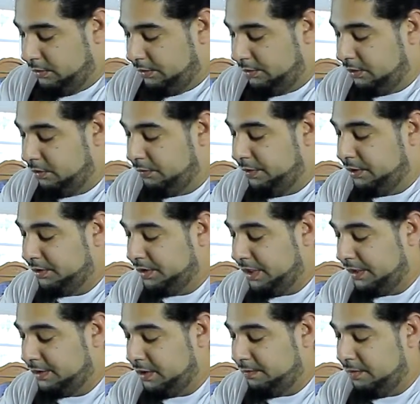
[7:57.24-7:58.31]
So we're going to
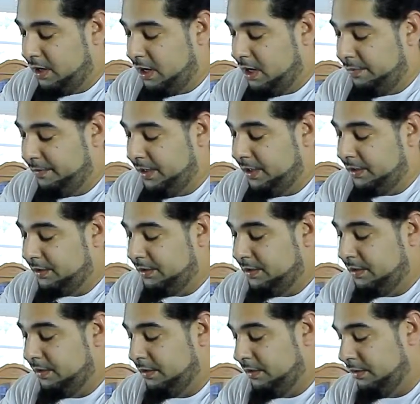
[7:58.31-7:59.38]
take some of our
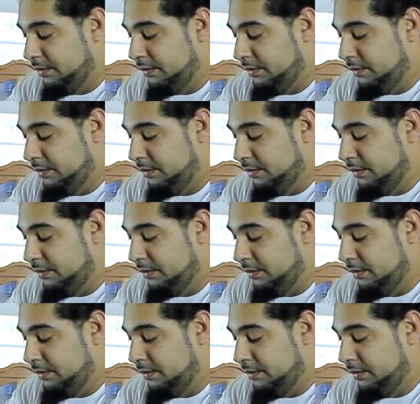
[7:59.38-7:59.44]
mix,